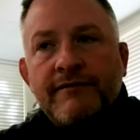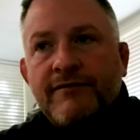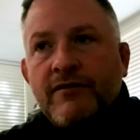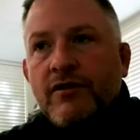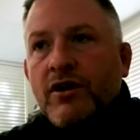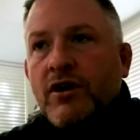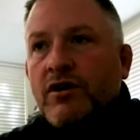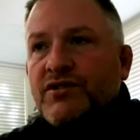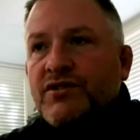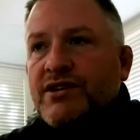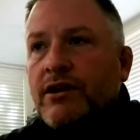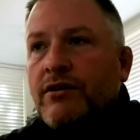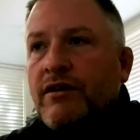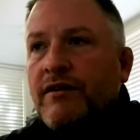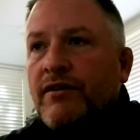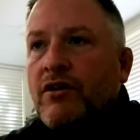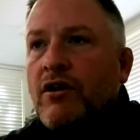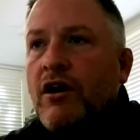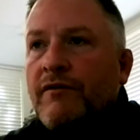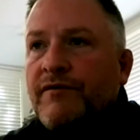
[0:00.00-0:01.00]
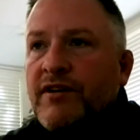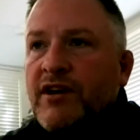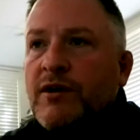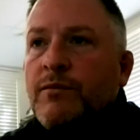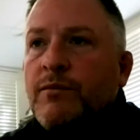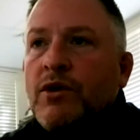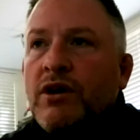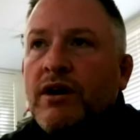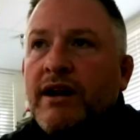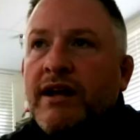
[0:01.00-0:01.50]
those that are in the golfing
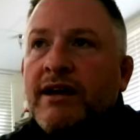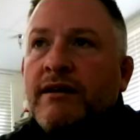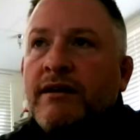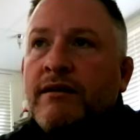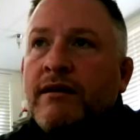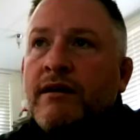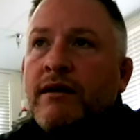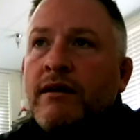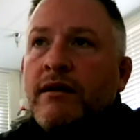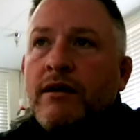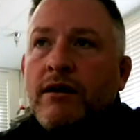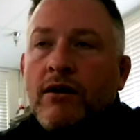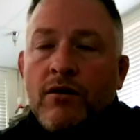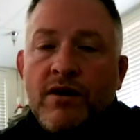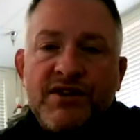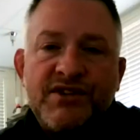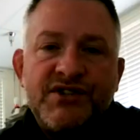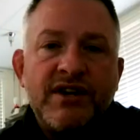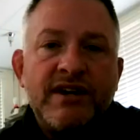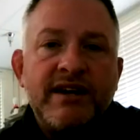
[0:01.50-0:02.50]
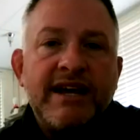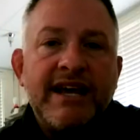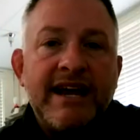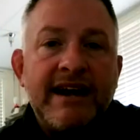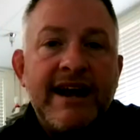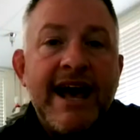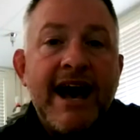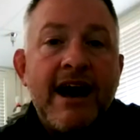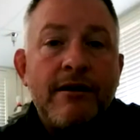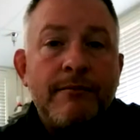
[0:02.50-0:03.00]
community and are interested in getting
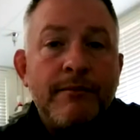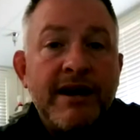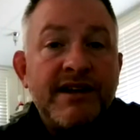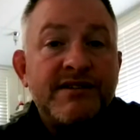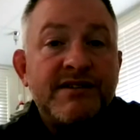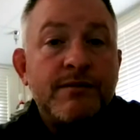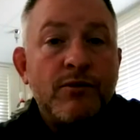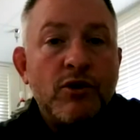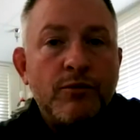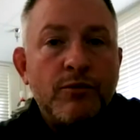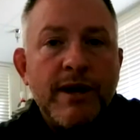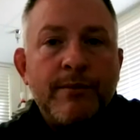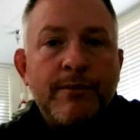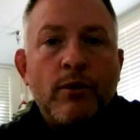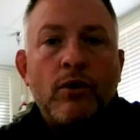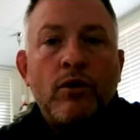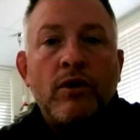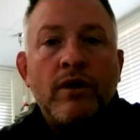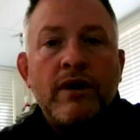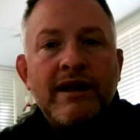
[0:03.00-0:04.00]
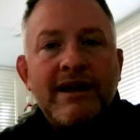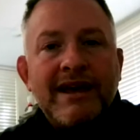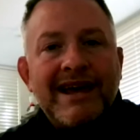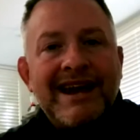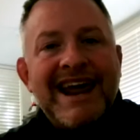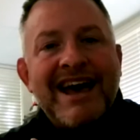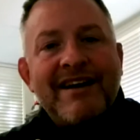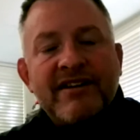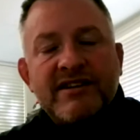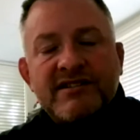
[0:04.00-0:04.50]
out and meeting some new people and
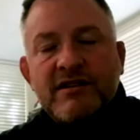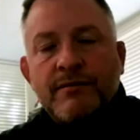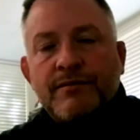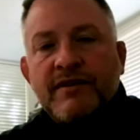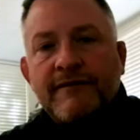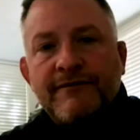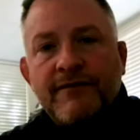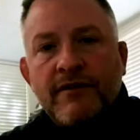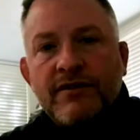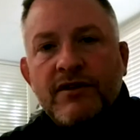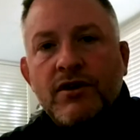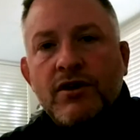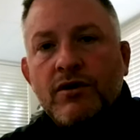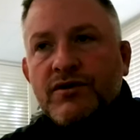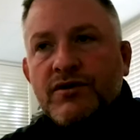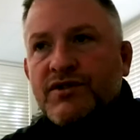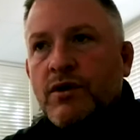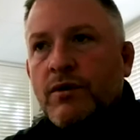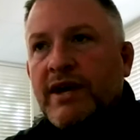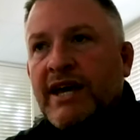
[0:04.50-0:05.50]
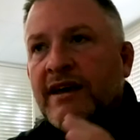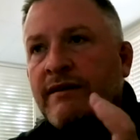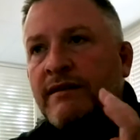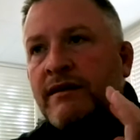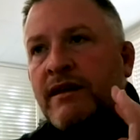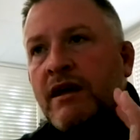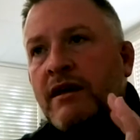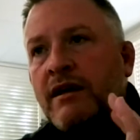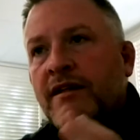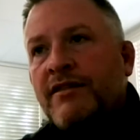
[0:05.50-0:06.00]
having something fun to do. So again,
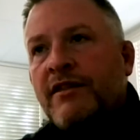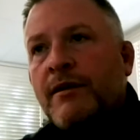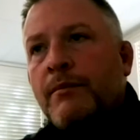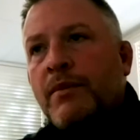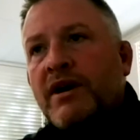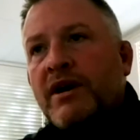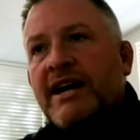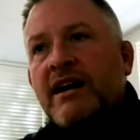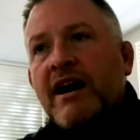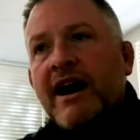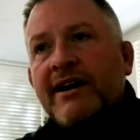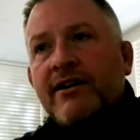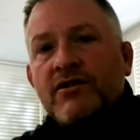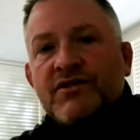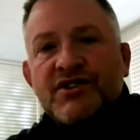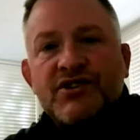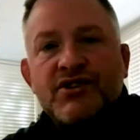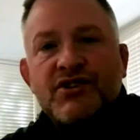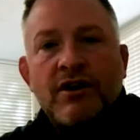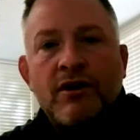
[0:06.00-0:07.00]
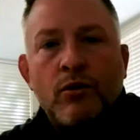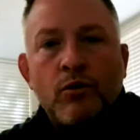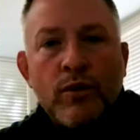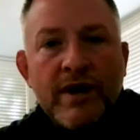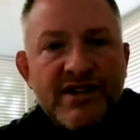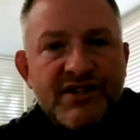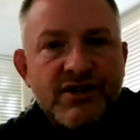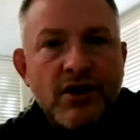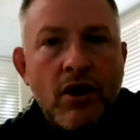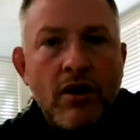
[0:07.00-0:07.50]
the Money Niners is going to
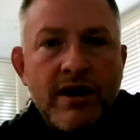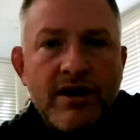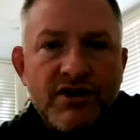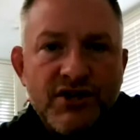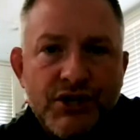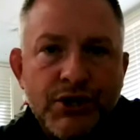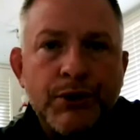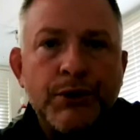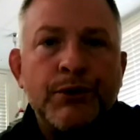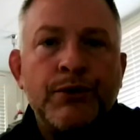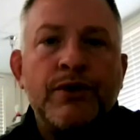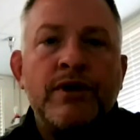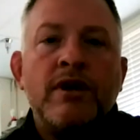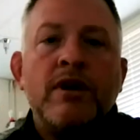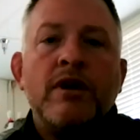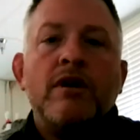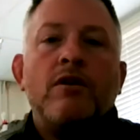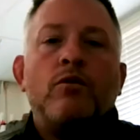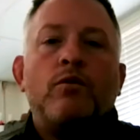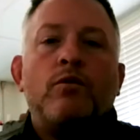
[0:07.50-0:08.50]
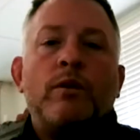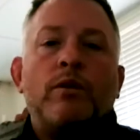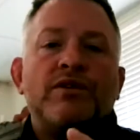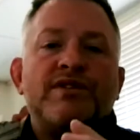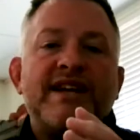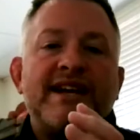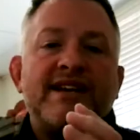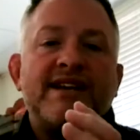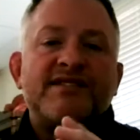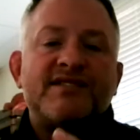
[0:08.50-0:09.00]
restart in June. We will
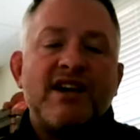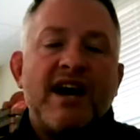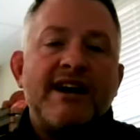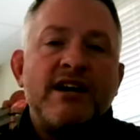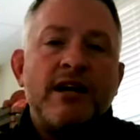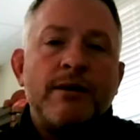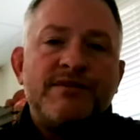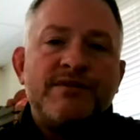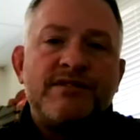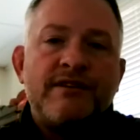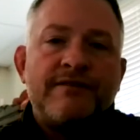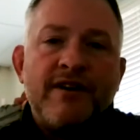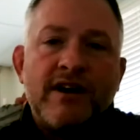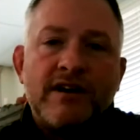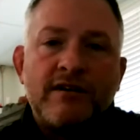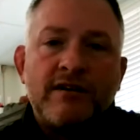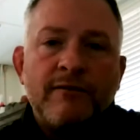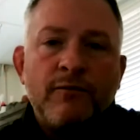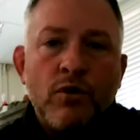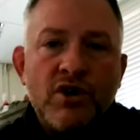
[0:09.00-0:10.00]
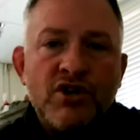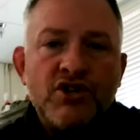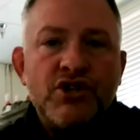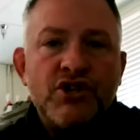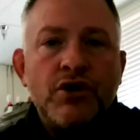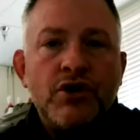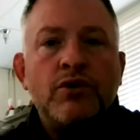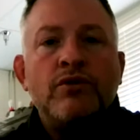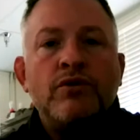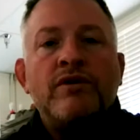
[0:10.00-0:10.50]
take signups effective 1
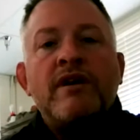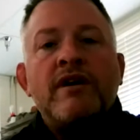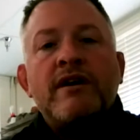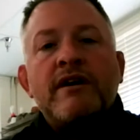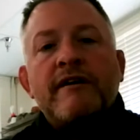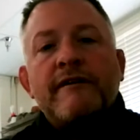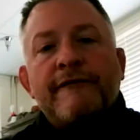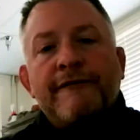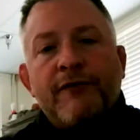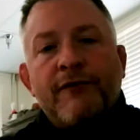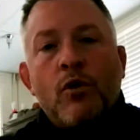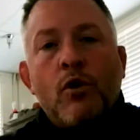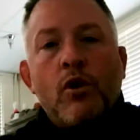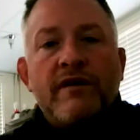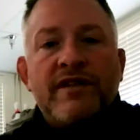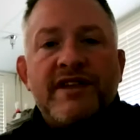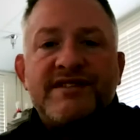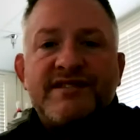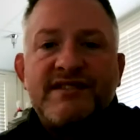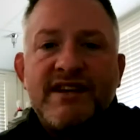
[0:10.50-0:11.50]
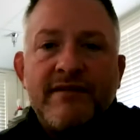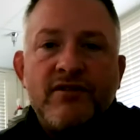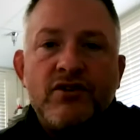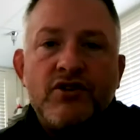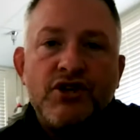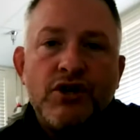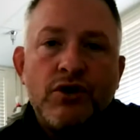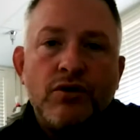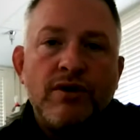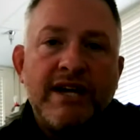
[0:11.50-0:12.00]
June for the 7
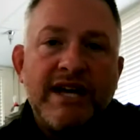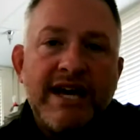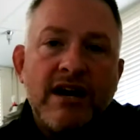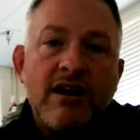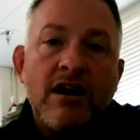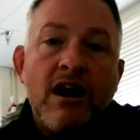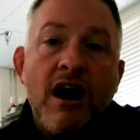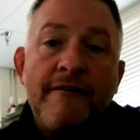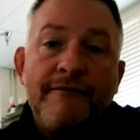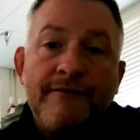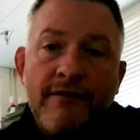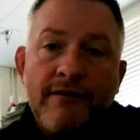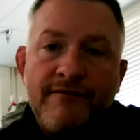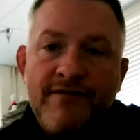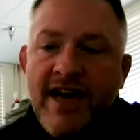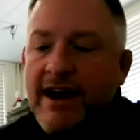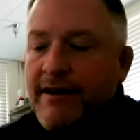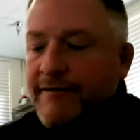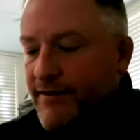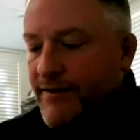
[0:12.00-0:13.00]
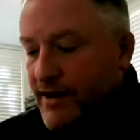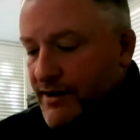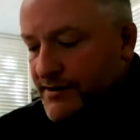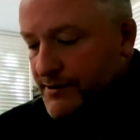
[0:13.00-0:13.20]
June kickoff of that event.